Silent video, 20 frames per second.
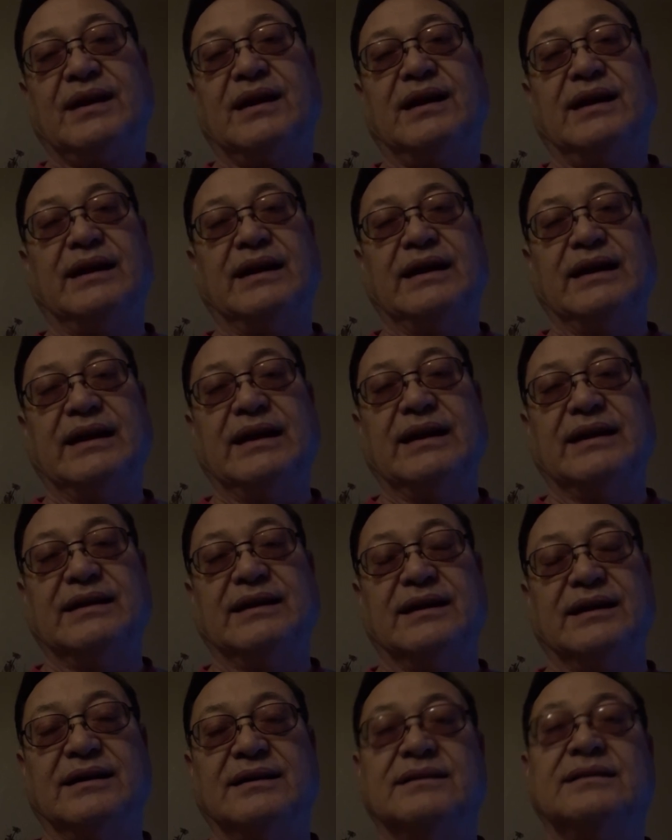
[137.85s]
and
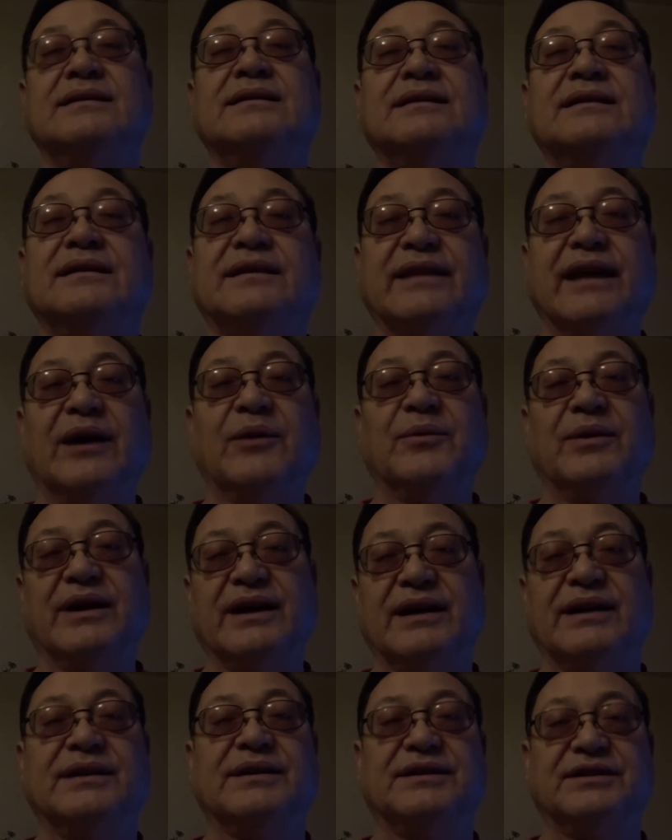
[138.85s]
that
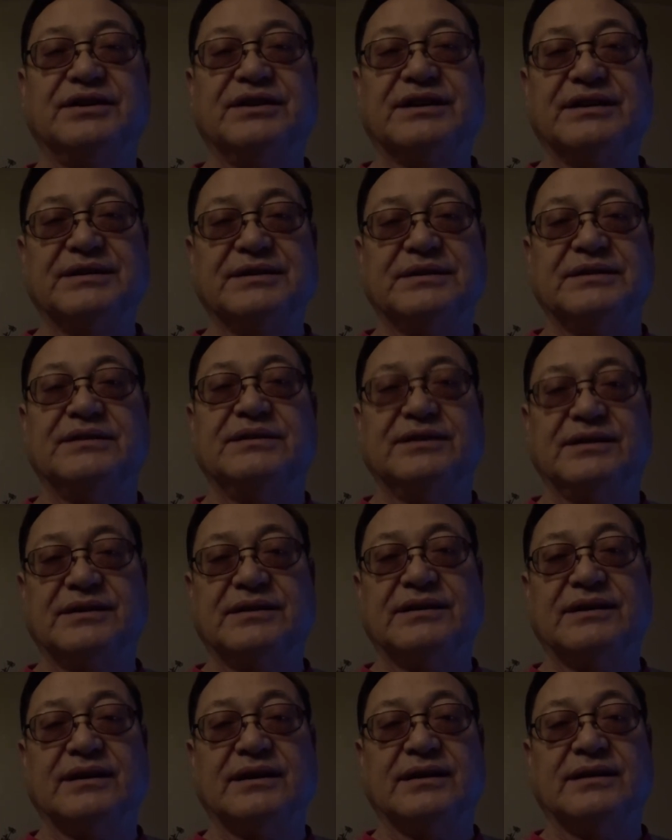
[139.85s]
way you
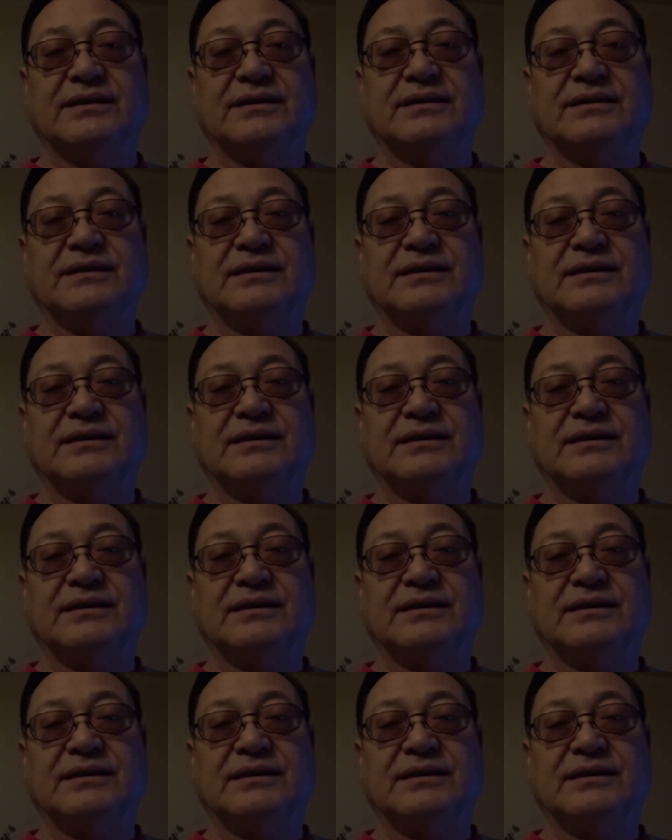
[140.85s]
can